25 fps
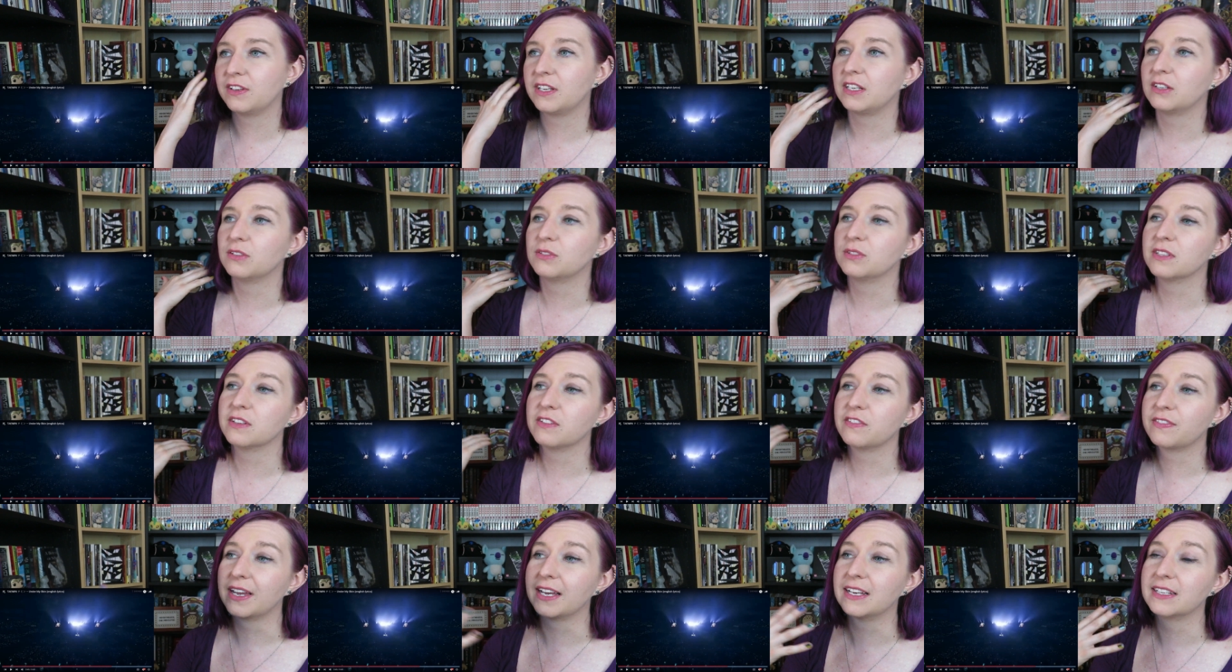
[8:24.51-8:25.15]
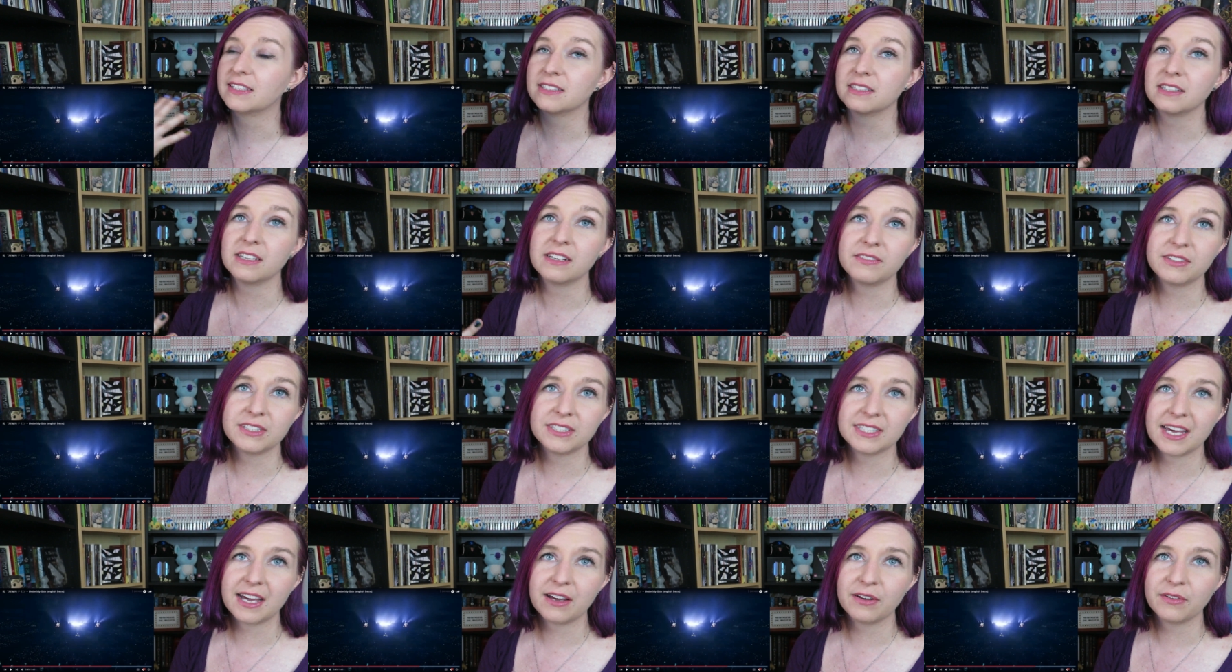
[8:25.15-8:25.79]
He knows the fans'
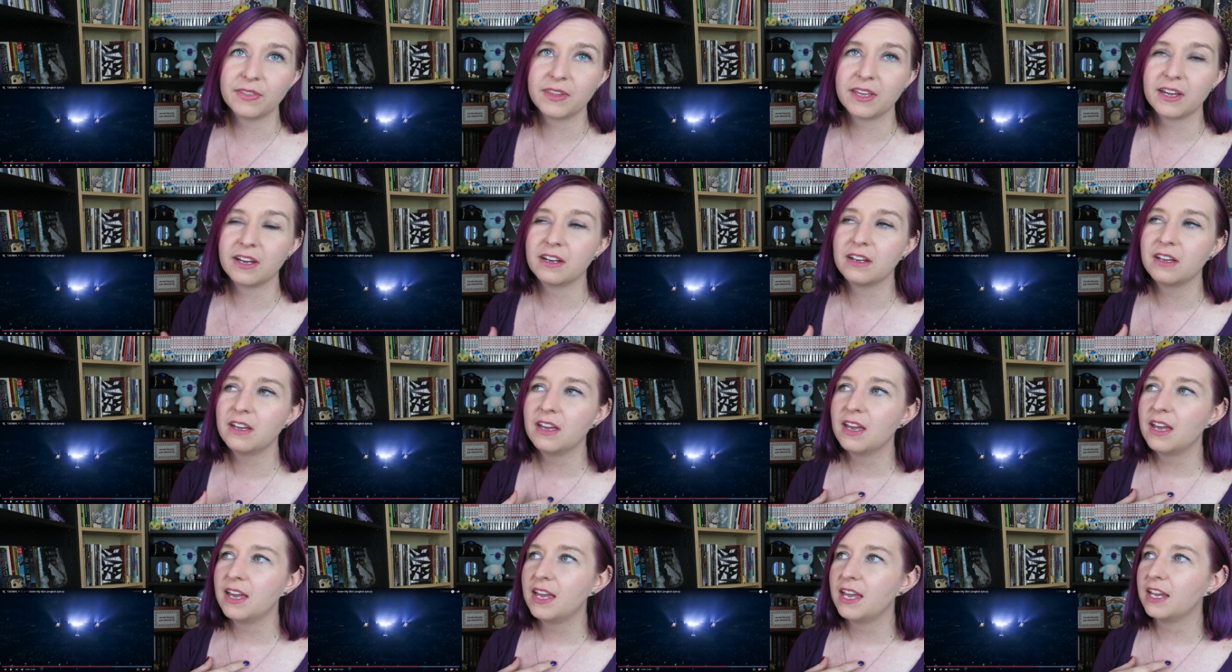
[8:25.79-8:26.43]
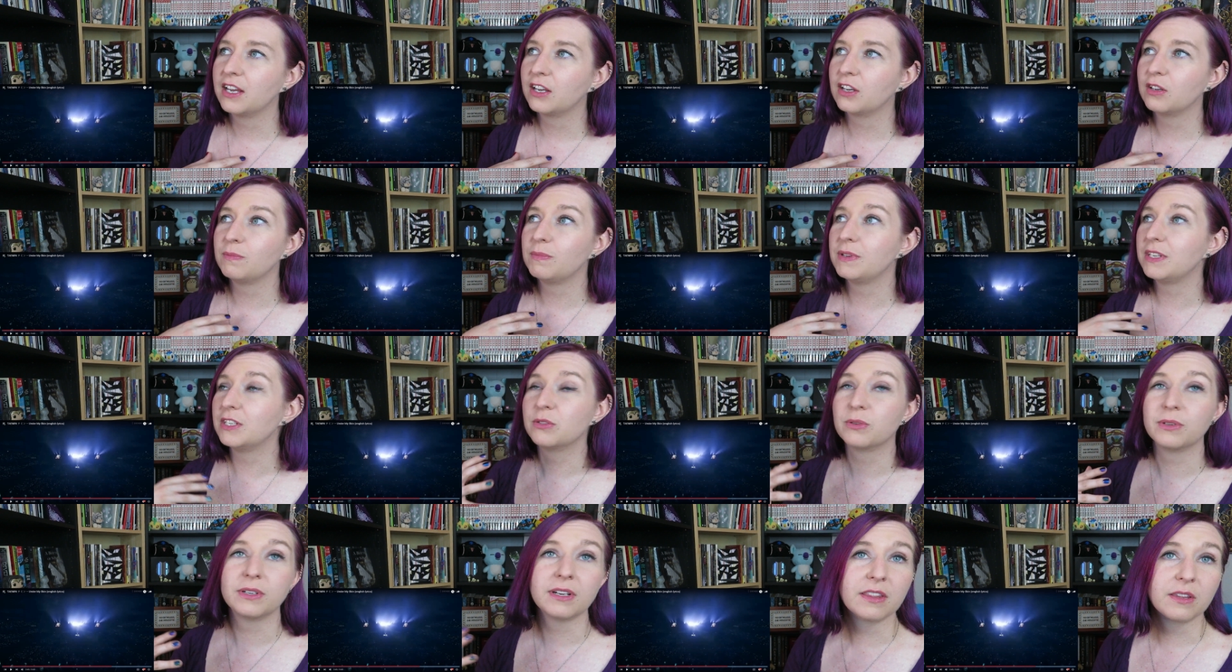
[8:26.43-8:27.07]
love is out there. It could
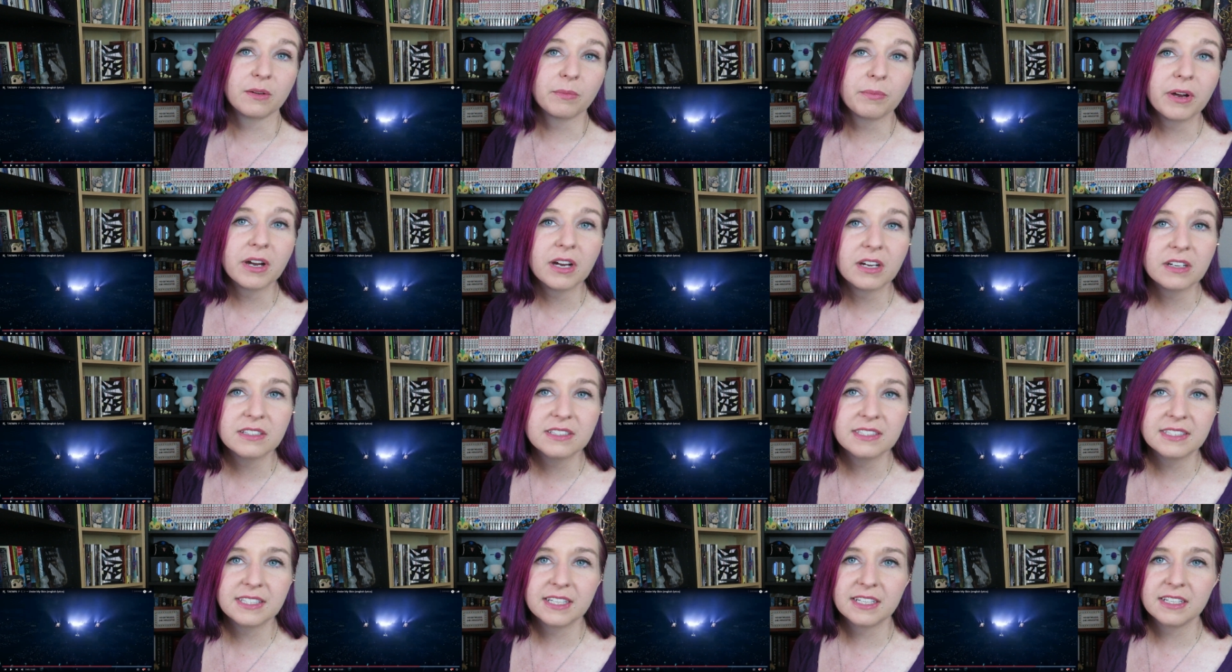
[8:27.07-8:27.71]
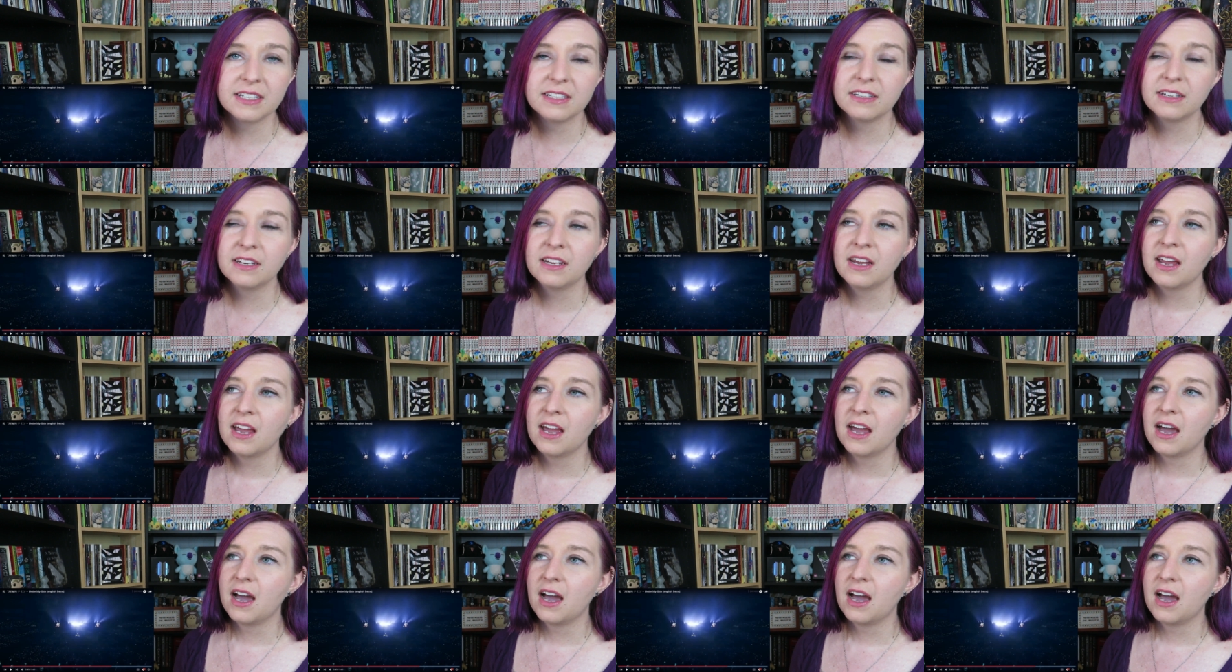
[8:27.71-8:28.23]
be to another person.